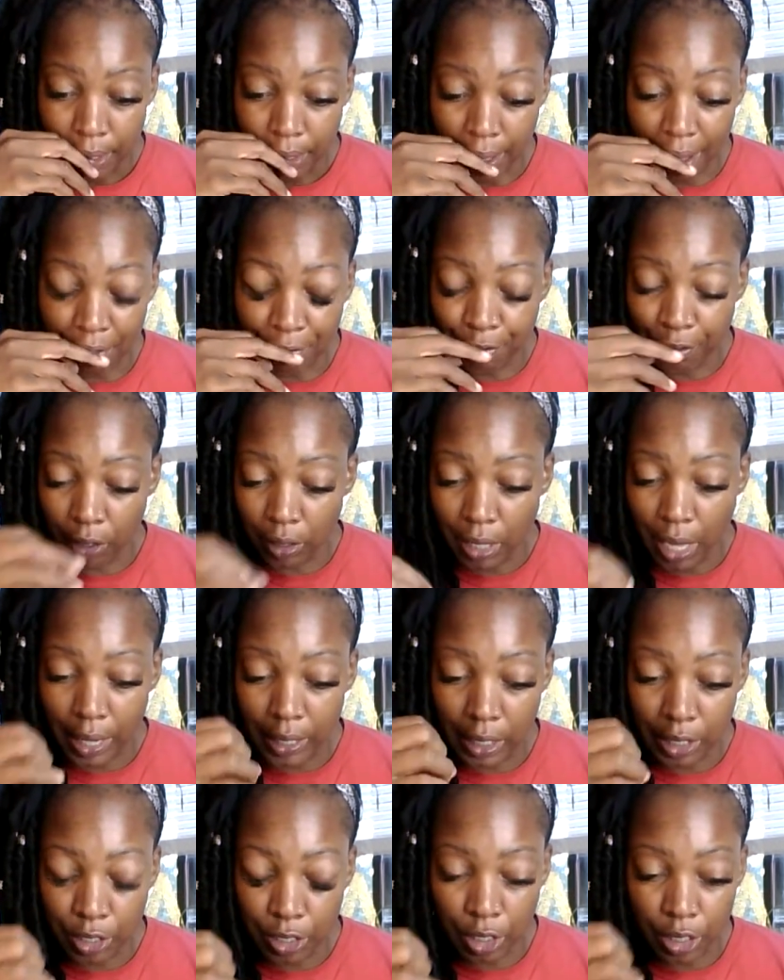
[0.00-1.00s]
I feel
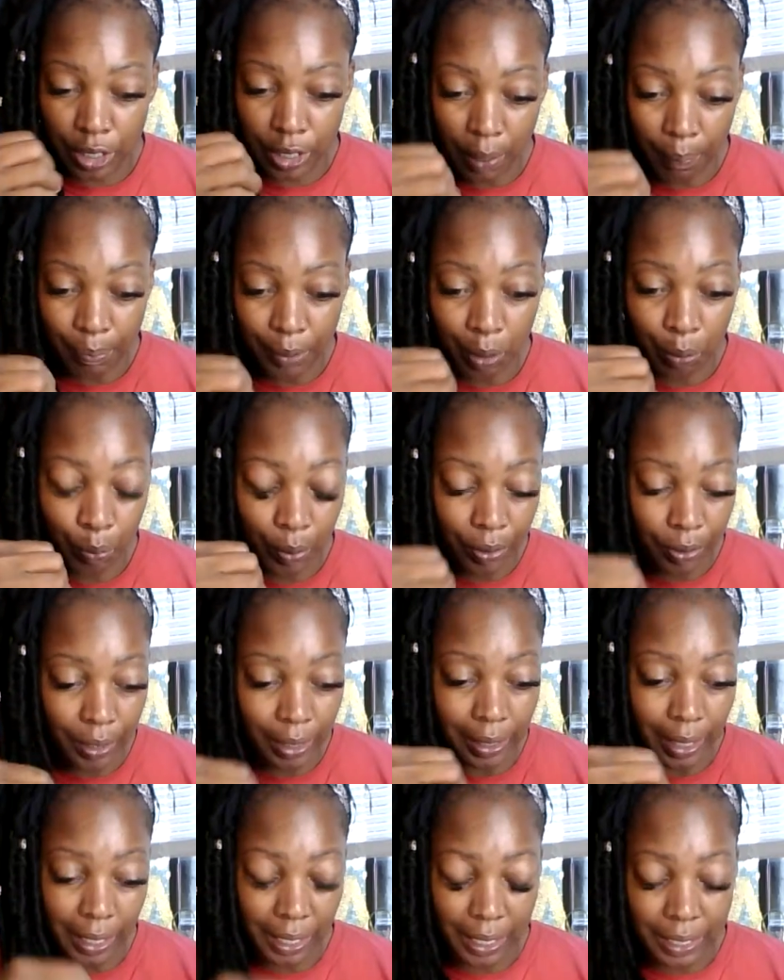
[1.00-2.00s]
like it's something
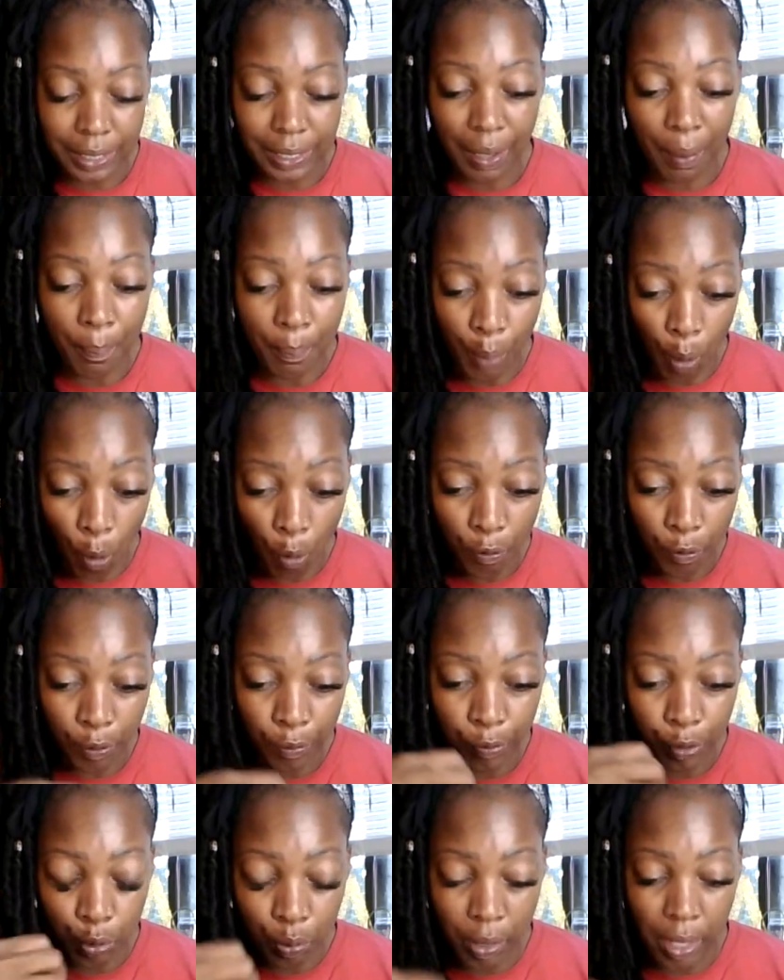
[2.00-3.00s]
within, like I said, both
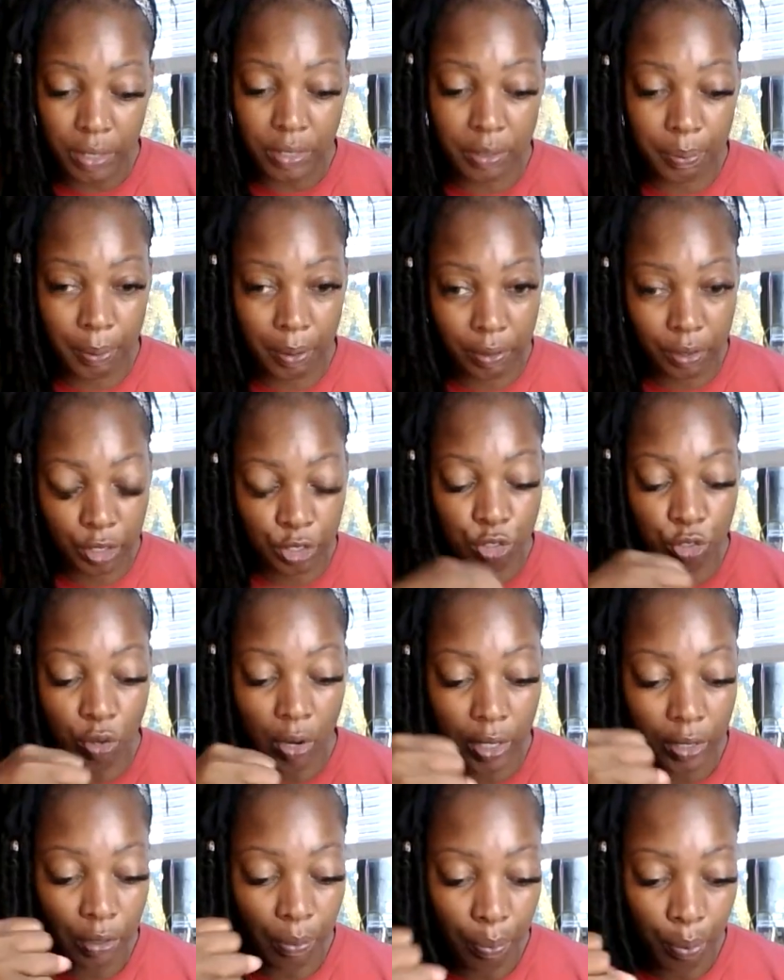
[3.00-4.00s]
of you that spirit is
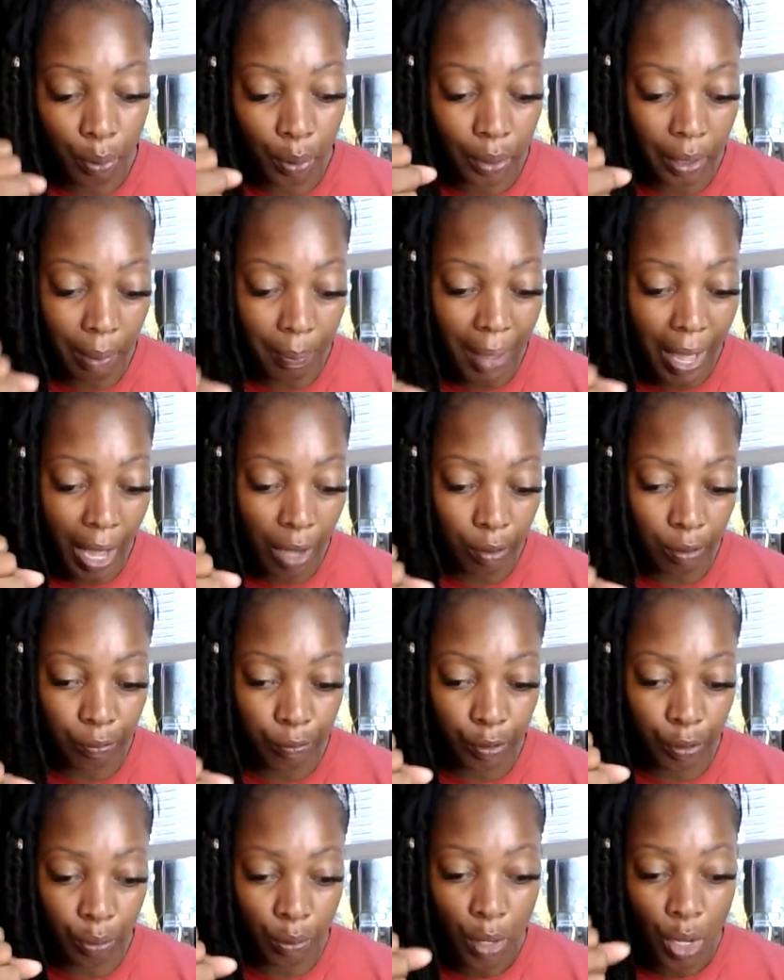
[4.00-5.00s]
trying to pull up out
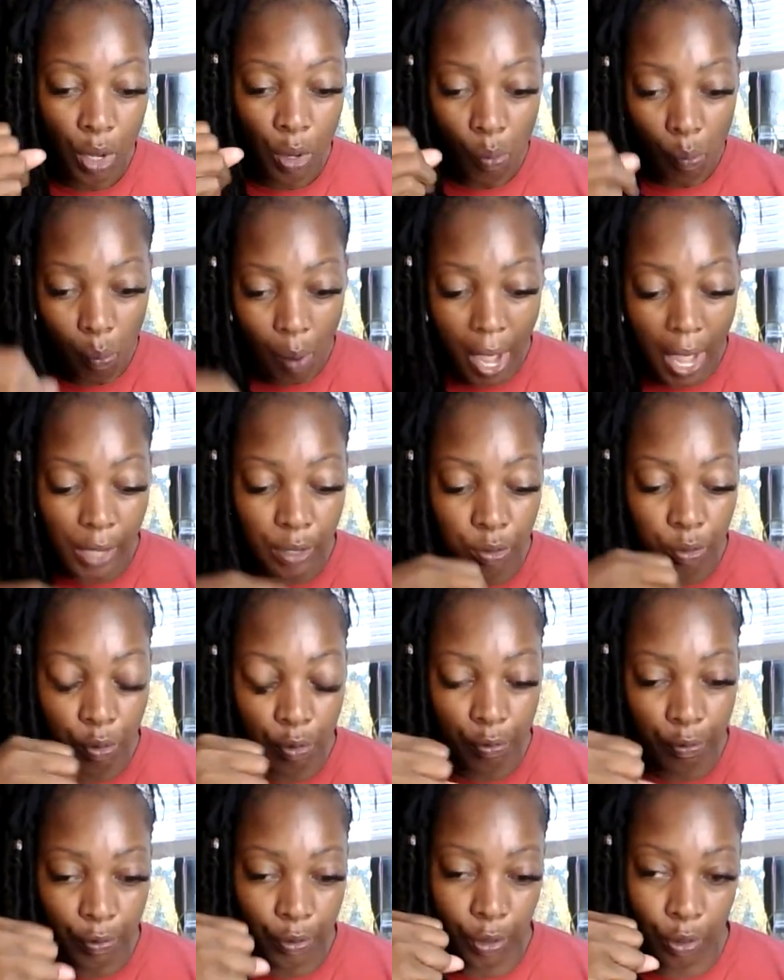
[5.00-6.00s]
of you why you
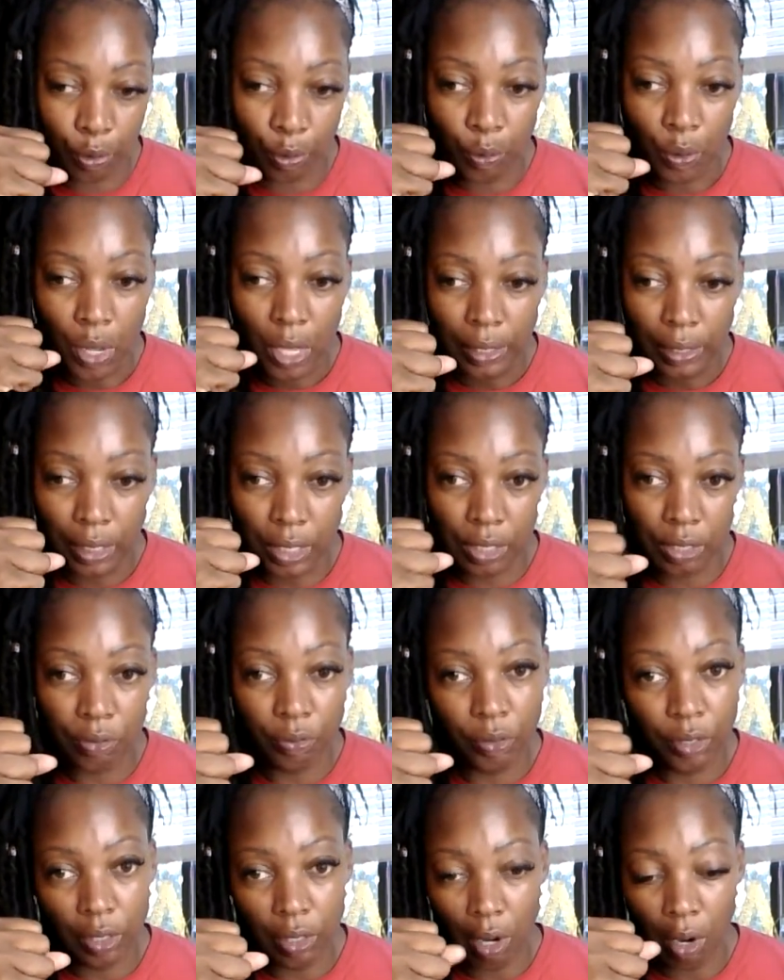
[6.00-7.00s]
feel
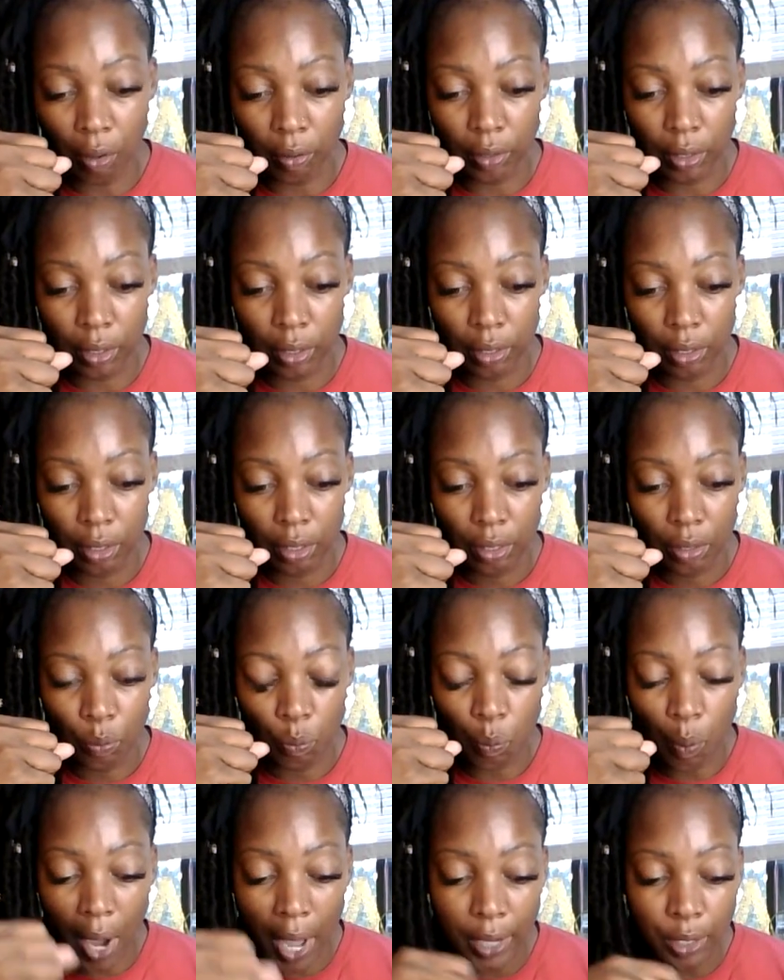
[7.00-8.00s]
disregarded.
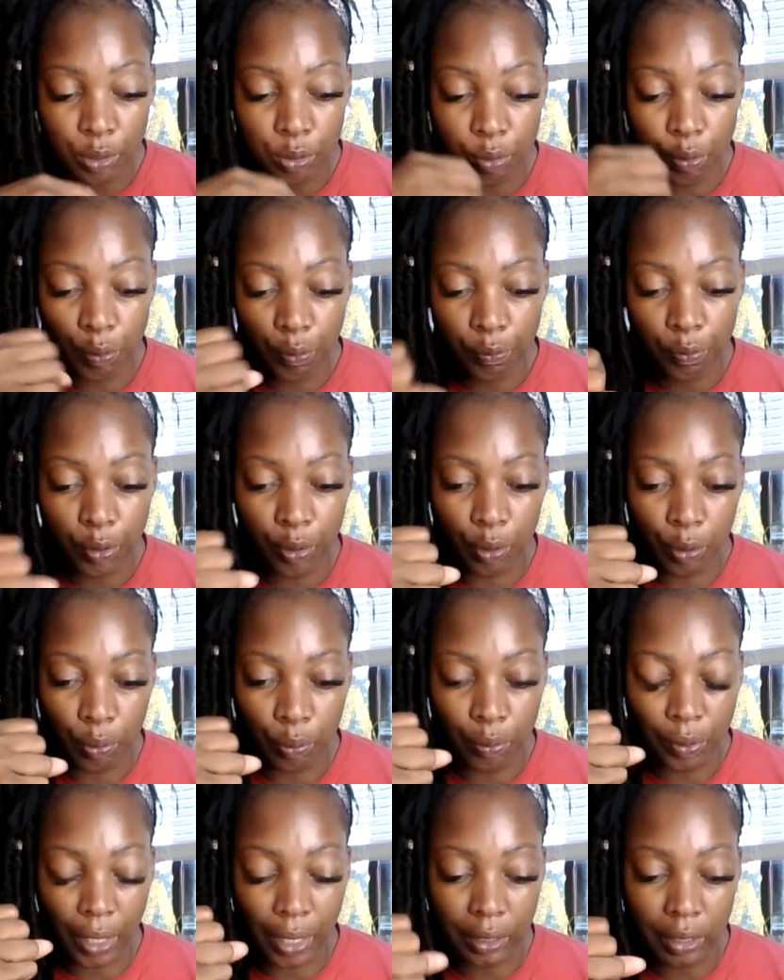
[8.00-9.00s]
Why do you
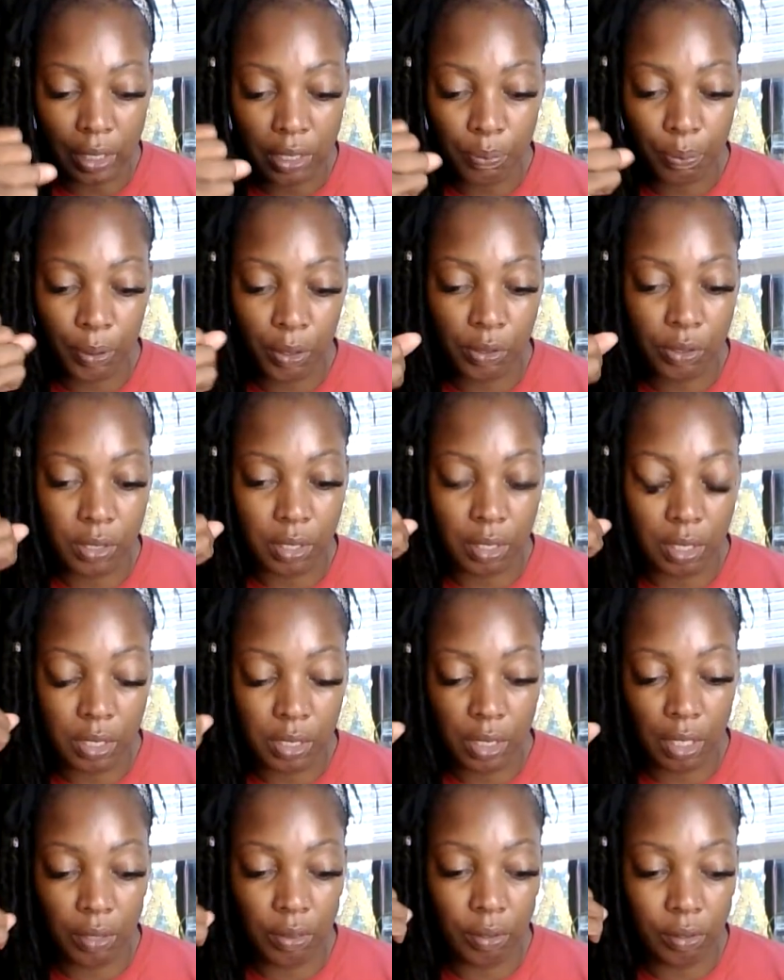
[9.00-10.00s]
feel like this person
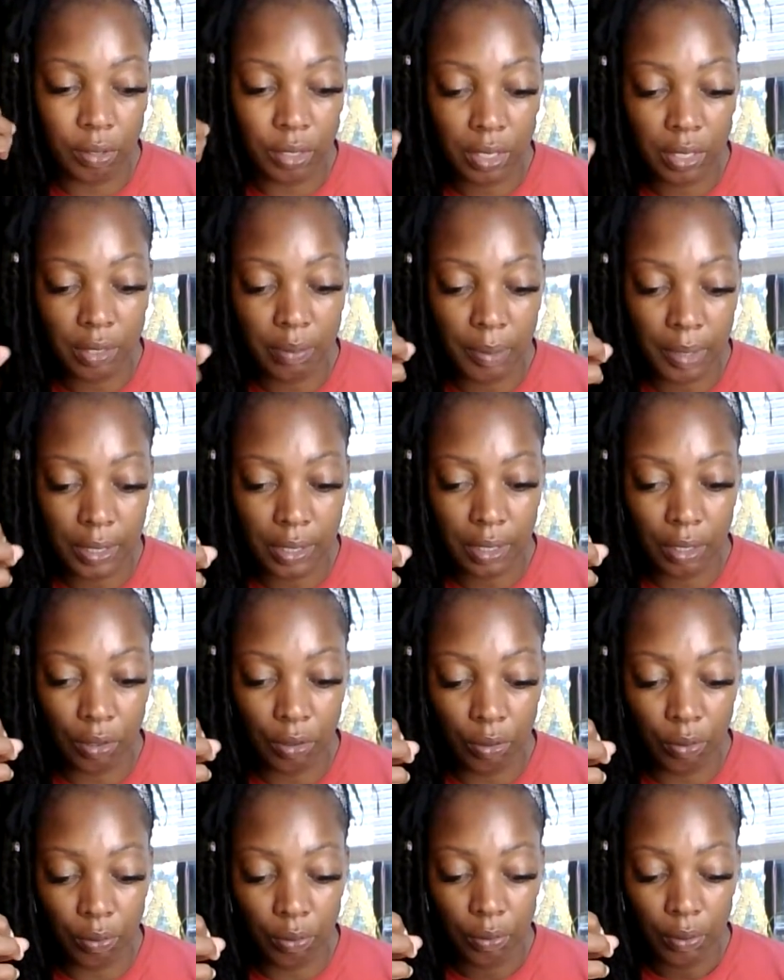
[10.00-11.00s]
is either
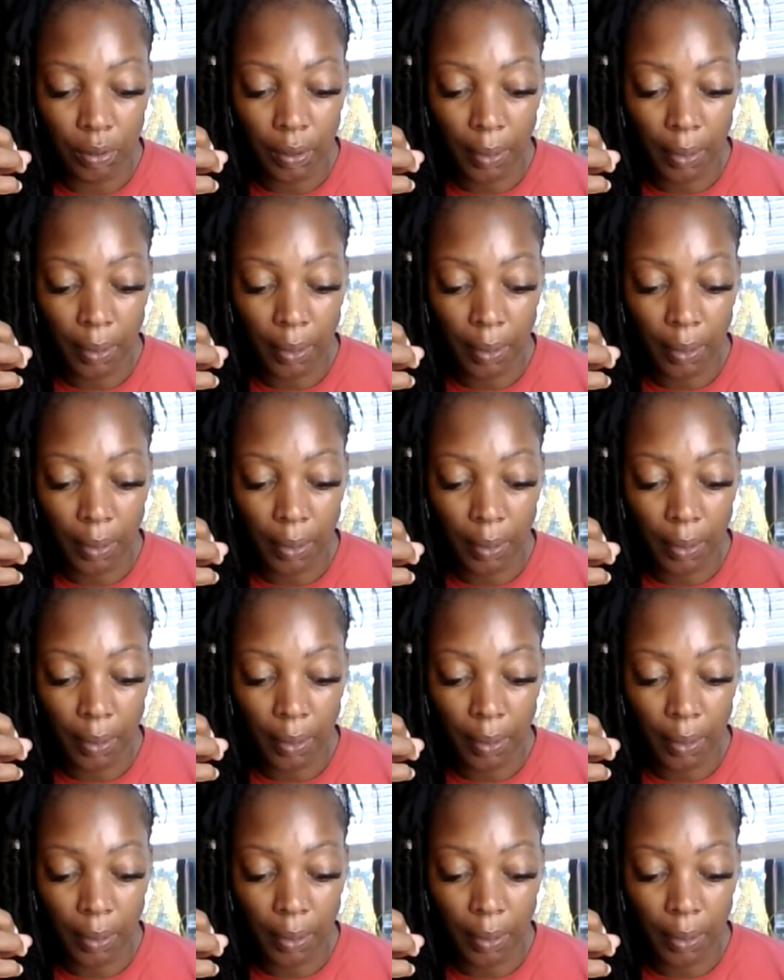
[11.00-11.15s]
dismissing you?